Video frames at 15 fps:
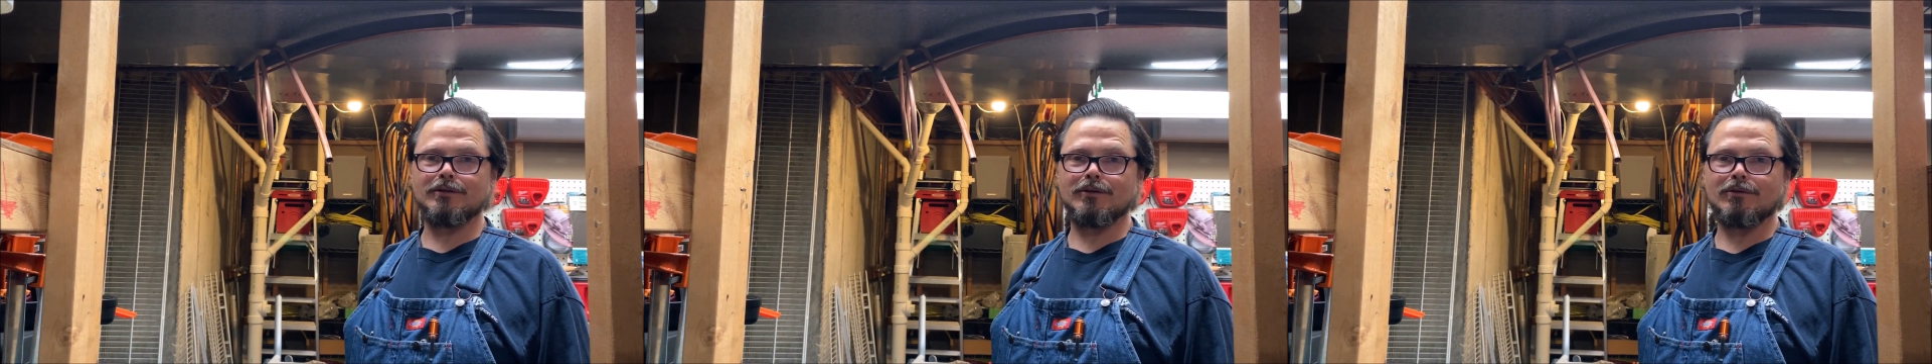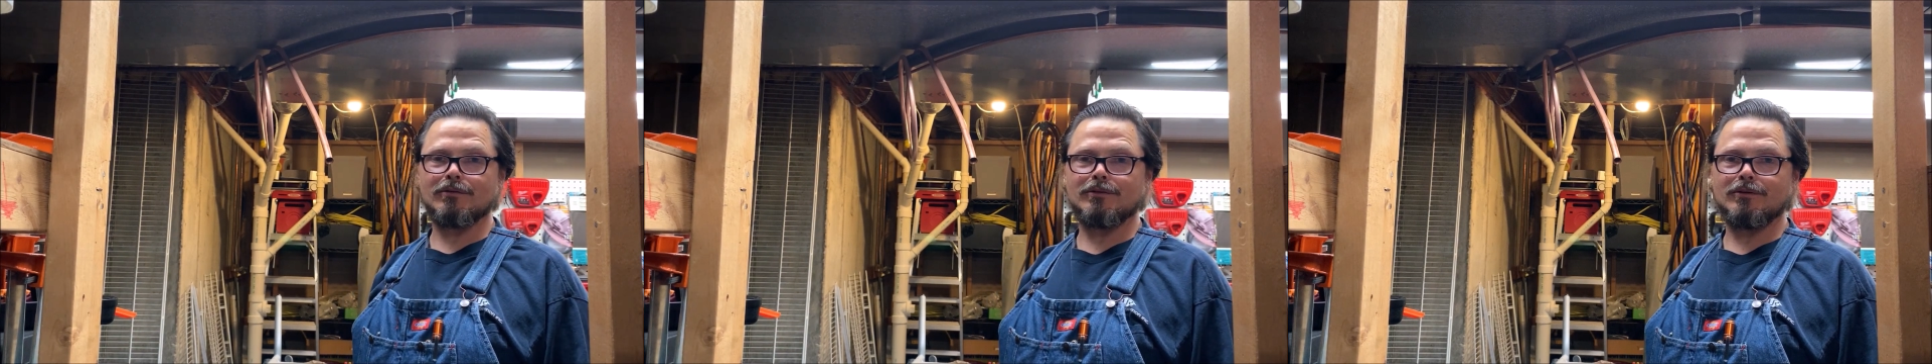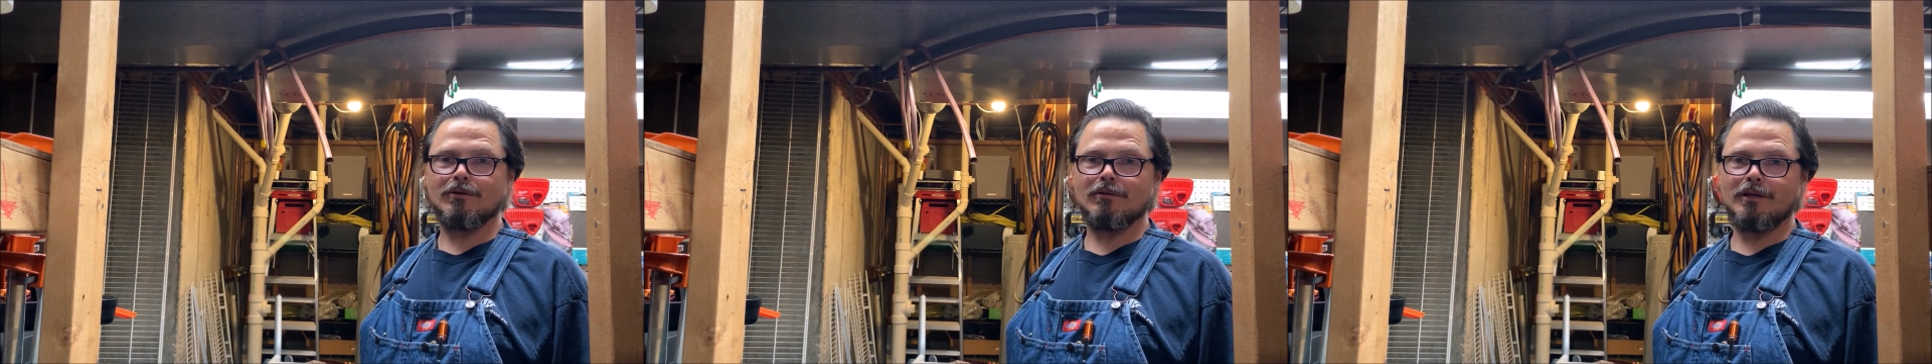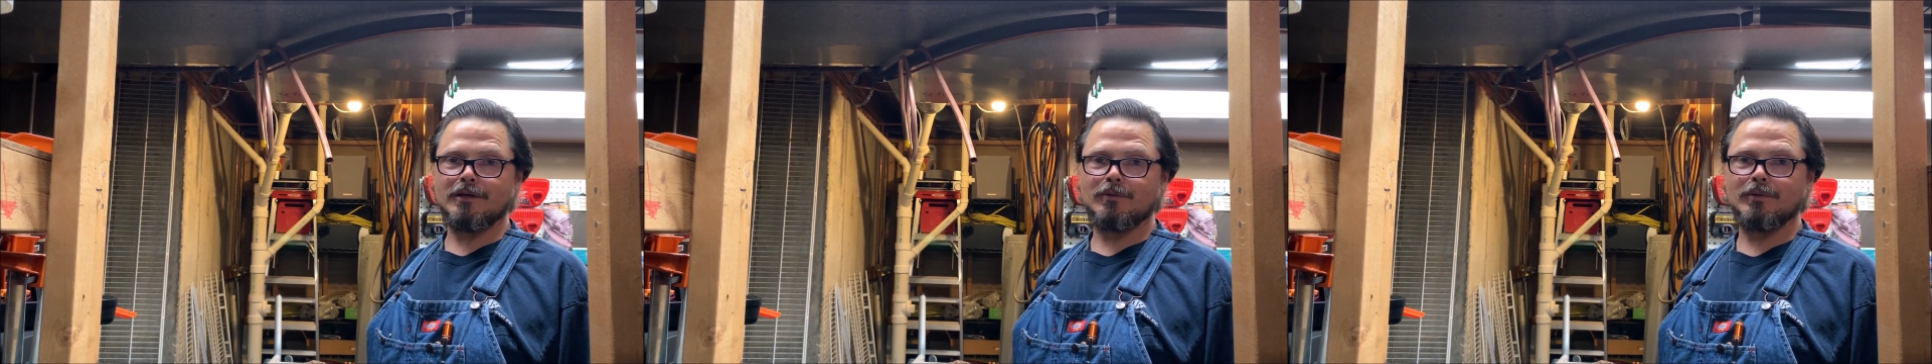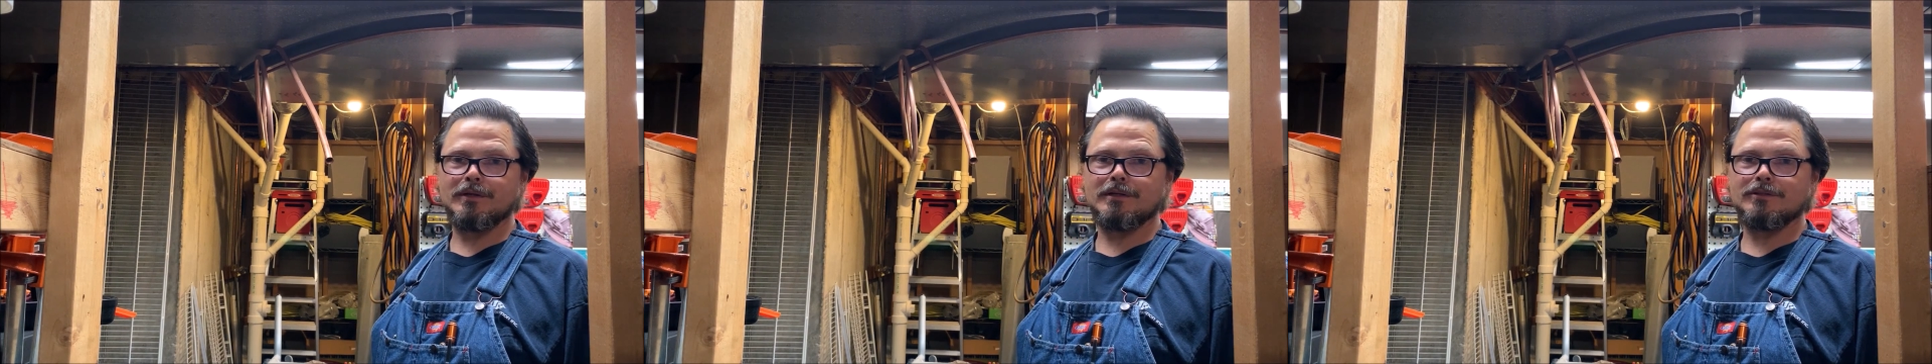your
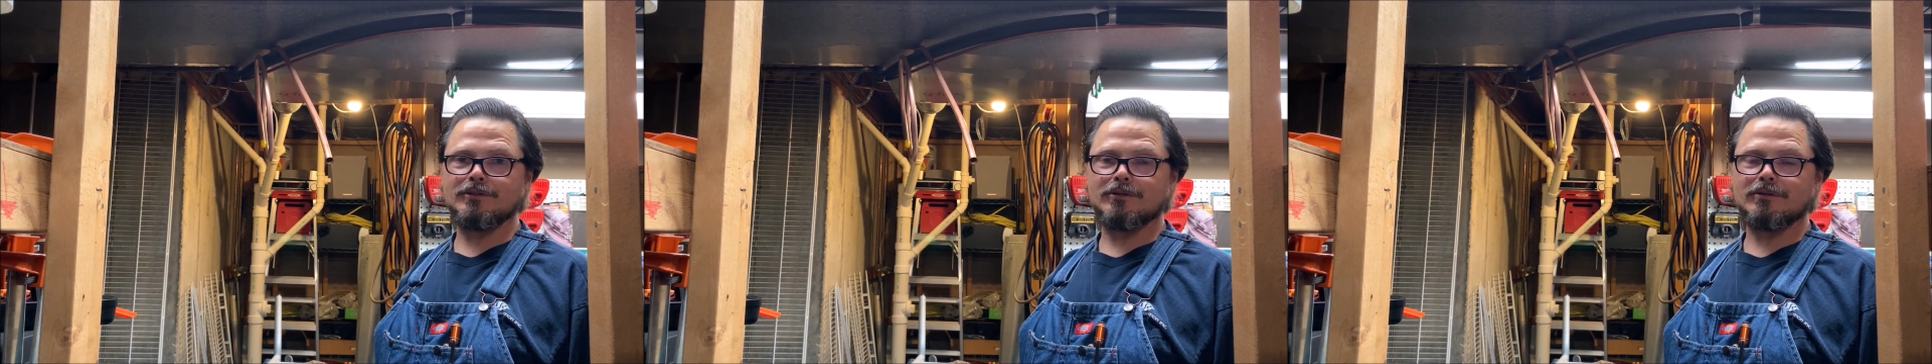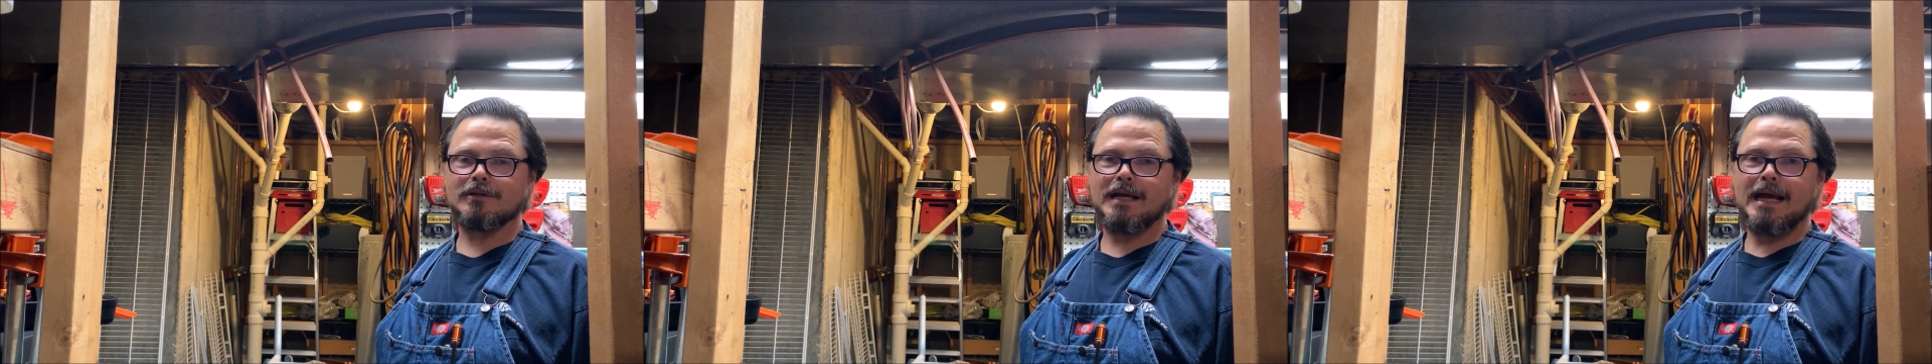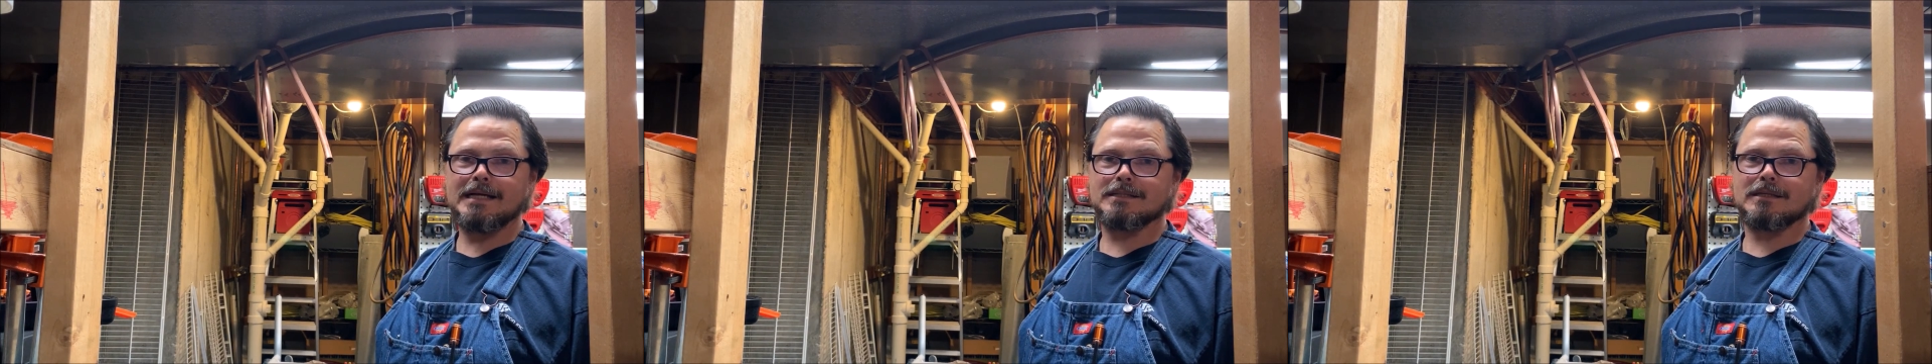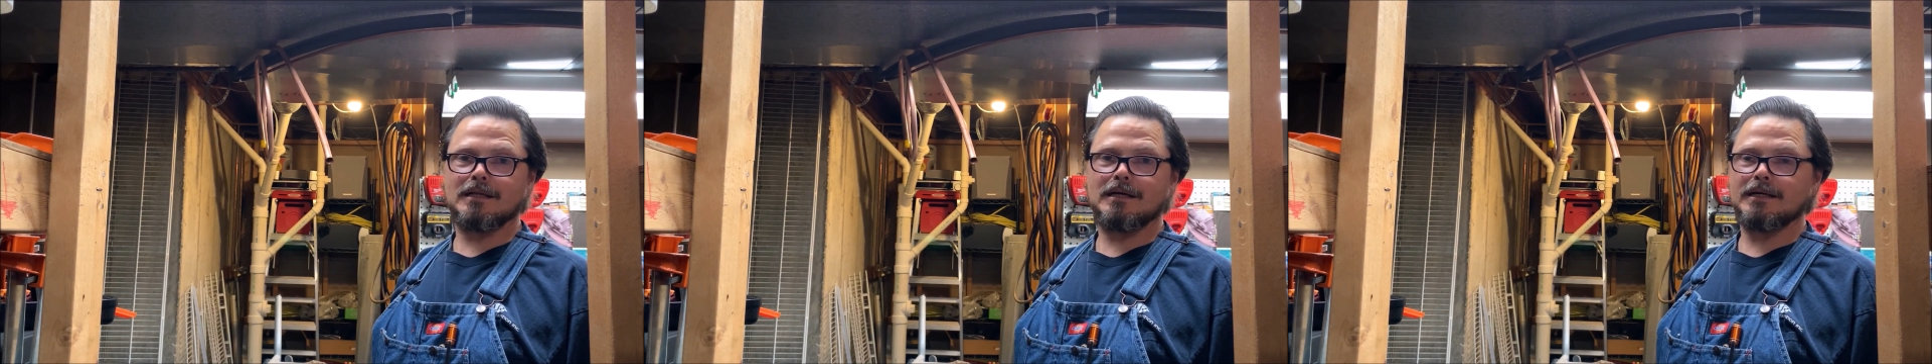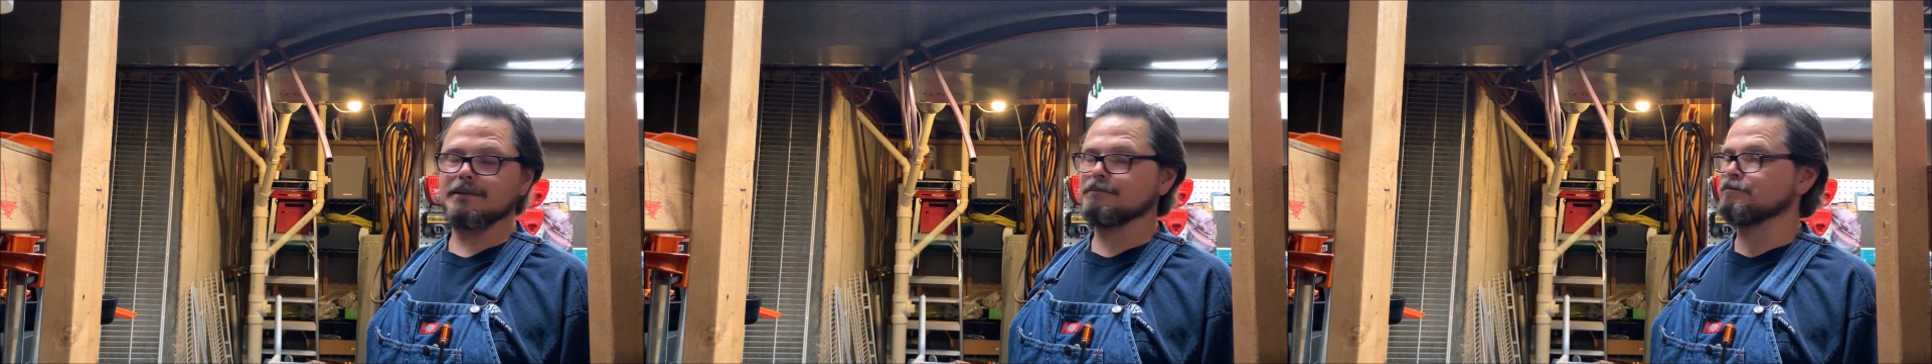liquid and your gas
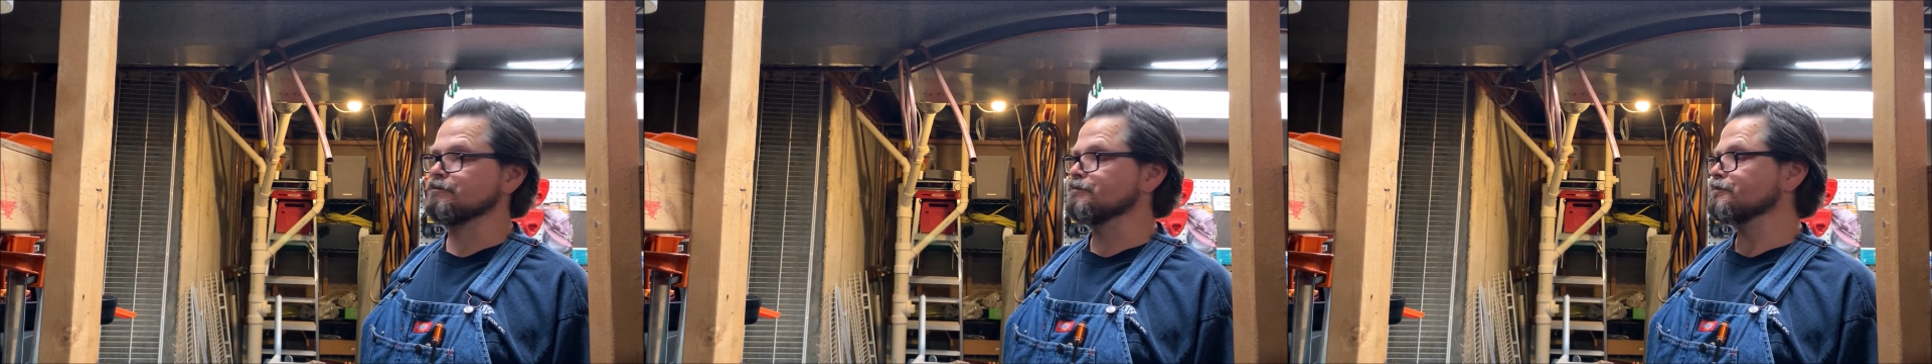line,